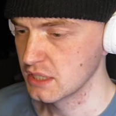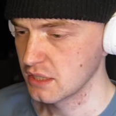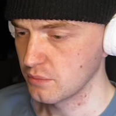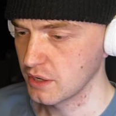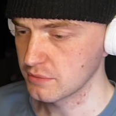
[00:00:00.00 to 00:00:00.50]

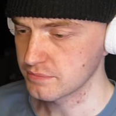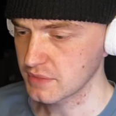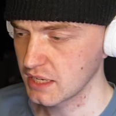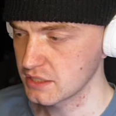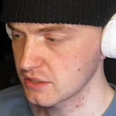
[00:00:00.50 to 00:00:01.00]
Well,
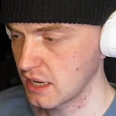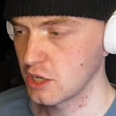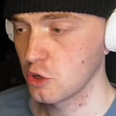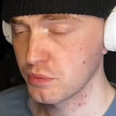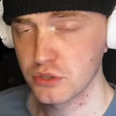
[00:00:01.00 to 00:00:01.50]
guys, I
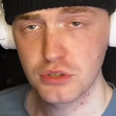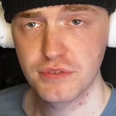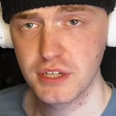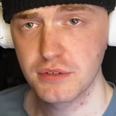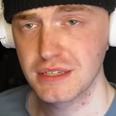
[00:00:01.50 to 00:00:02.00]
hope you enjoyed the
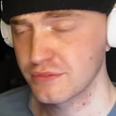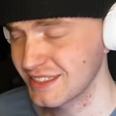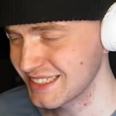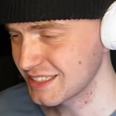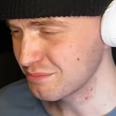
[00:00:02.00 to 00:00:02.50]
video. If you
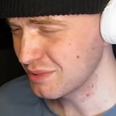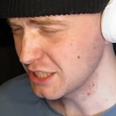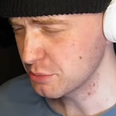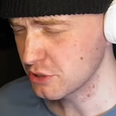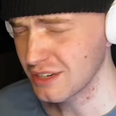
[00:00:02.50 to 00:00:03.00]
did, please
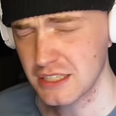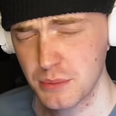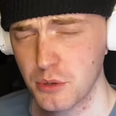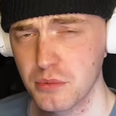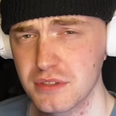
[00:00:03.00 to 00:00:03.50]
be sure to like,
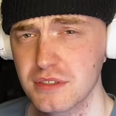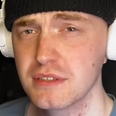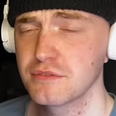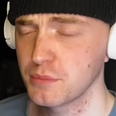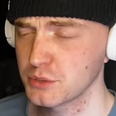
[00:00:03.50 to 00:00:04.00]
subscribe, comment.
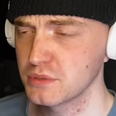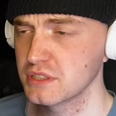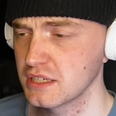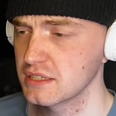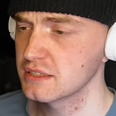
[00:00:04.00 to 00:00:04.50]
Very much
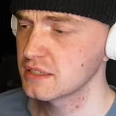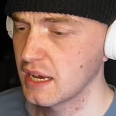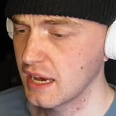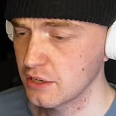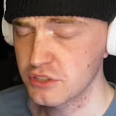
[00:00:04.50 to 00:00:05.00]
appreciated.
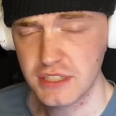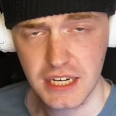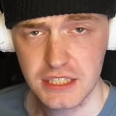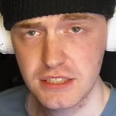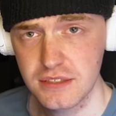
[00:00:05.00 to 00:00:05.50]
And I'll see you
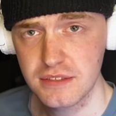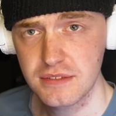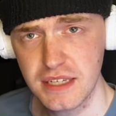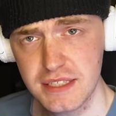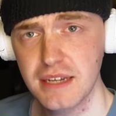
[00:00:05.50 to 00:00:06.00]
guys
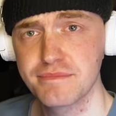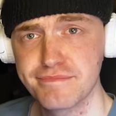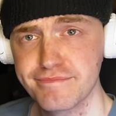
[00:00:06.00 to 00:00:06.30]
next time.